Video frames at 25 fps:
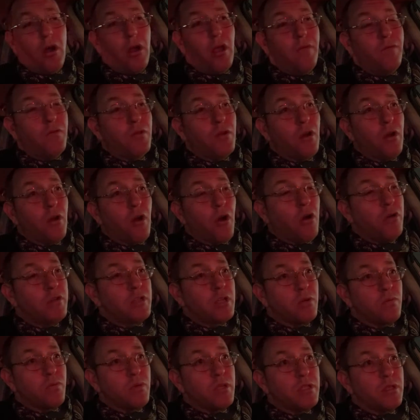if you don't know Jose
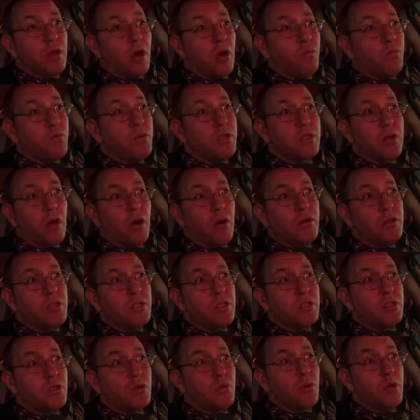Huizar, Huizar is
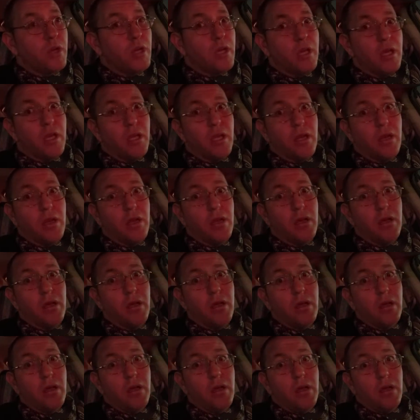doing
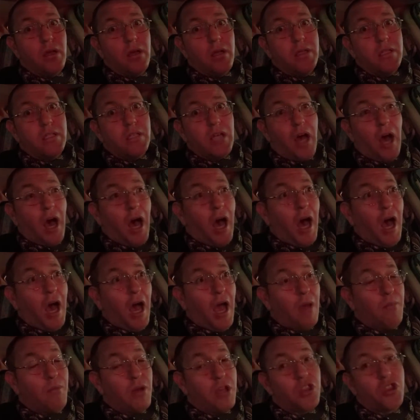
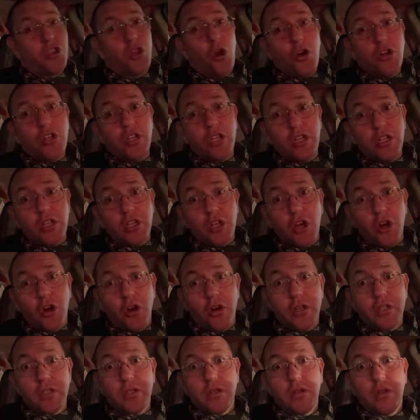time, like 13
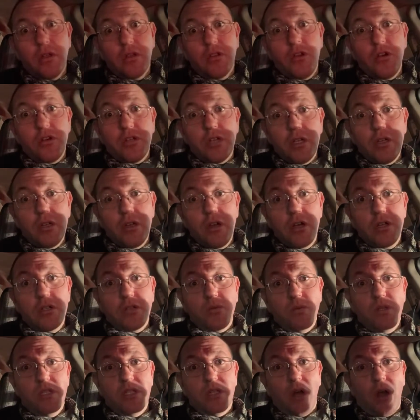years. 13 years
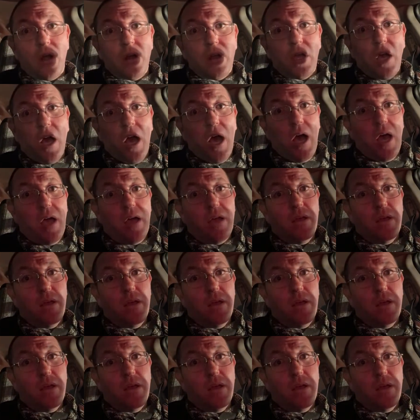Huizar got.